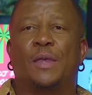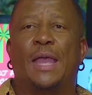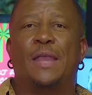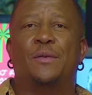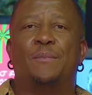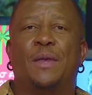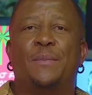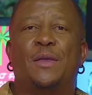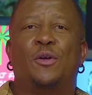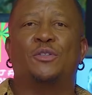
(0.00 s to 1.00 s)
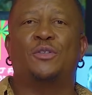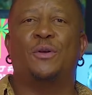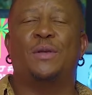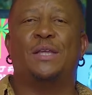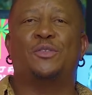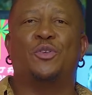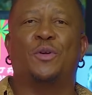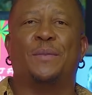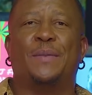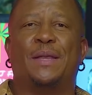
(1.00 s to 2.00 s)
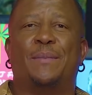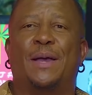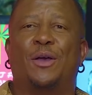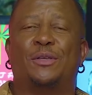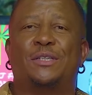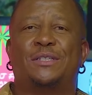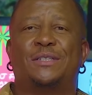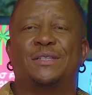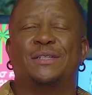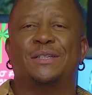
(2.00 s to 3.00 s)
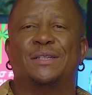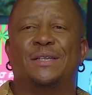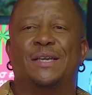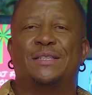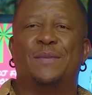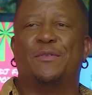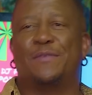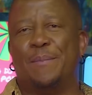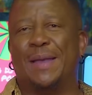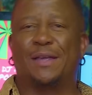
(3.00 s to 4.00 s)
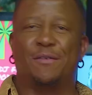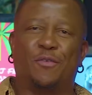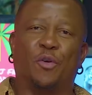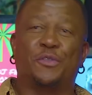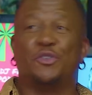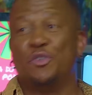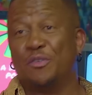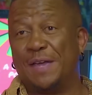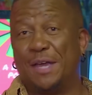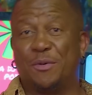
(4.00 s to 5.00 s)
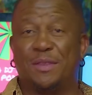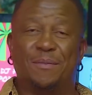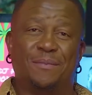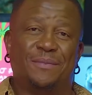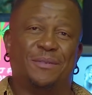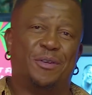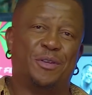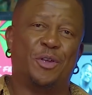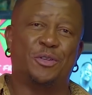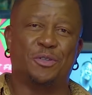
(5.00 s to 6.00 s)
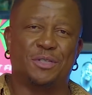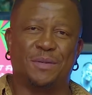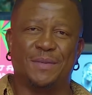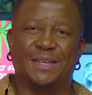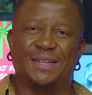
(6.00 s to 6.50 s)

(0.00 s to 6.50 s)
And maybe also let's talk a bit about some of the back and forths you've had with him on social media.